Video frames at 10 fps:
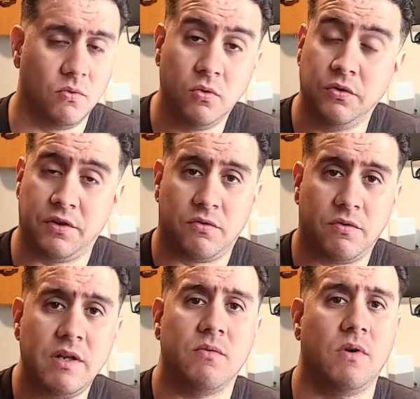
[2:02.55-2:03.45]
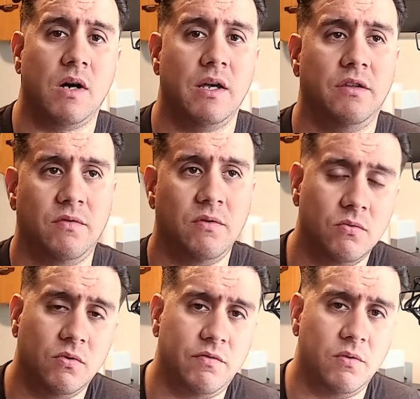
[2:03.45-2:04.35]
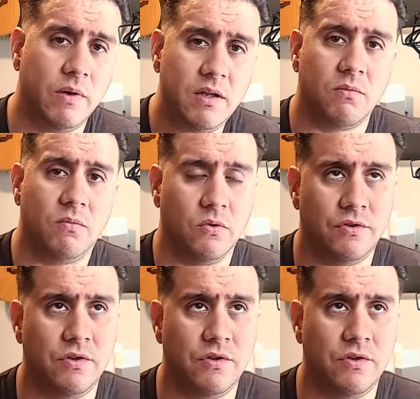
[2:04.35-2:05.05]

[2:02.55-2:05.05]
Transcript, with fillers: rules as written wise, if you if you read the rules,